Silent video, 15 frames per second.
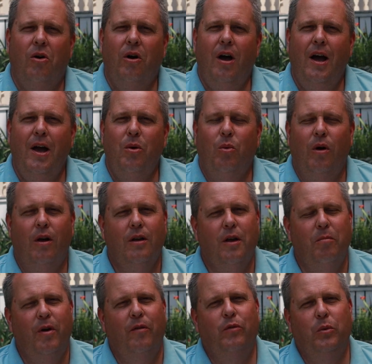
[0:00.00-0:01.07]
All right,
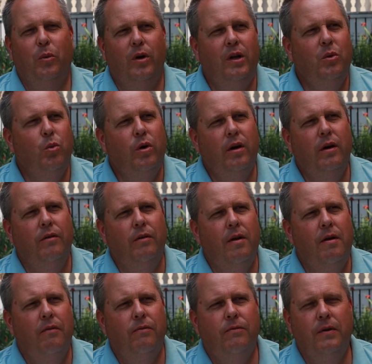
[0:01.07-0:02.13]
welcome everyone. We're in
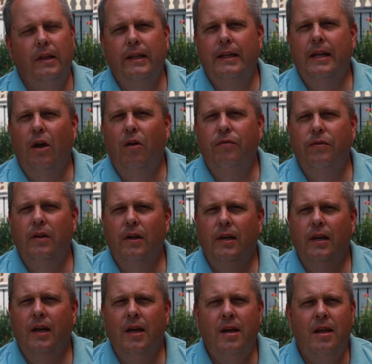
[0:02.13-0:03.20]
Philadelphia
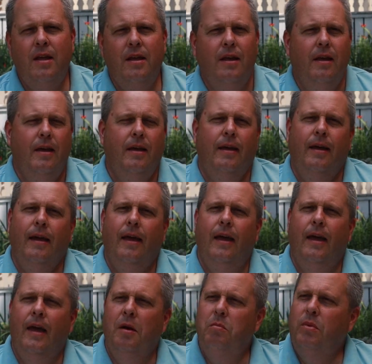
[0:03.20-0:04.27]
again,
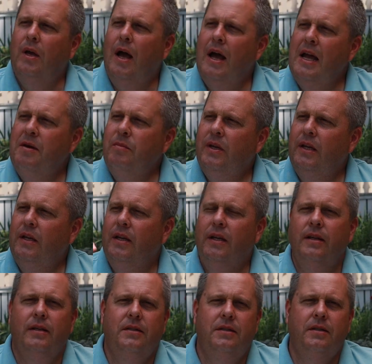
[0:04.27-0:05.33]
and behind me
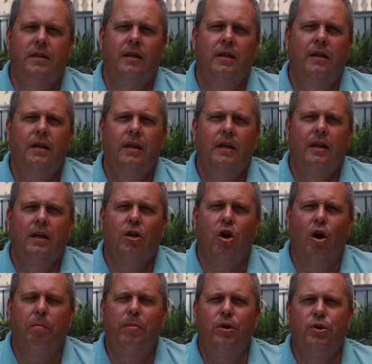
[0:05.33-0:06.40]
is
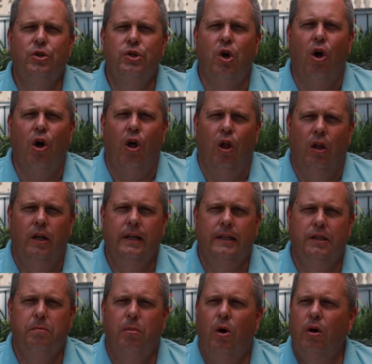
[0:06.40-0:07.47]
Carpenters Hall.
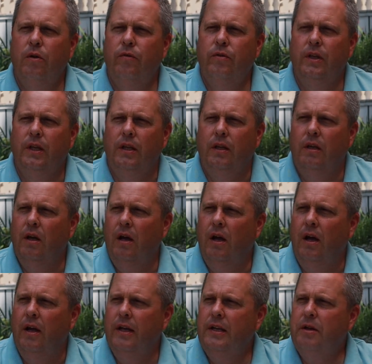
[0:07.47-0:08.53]
It's part of
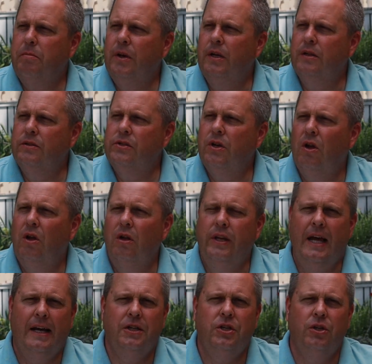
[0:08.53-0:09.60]
the Independence Hall
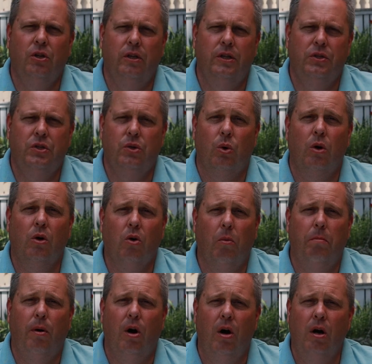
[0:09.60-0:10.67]
National Historical
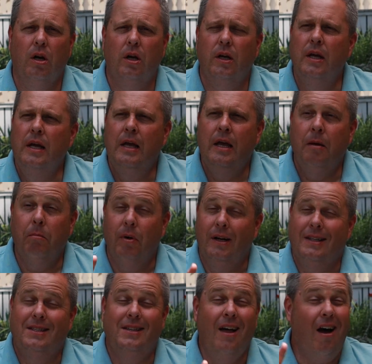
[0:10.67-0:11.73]
Park, but
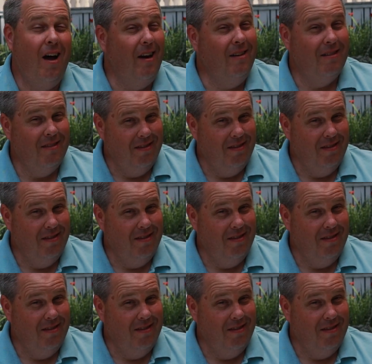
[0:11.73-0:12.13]
it's not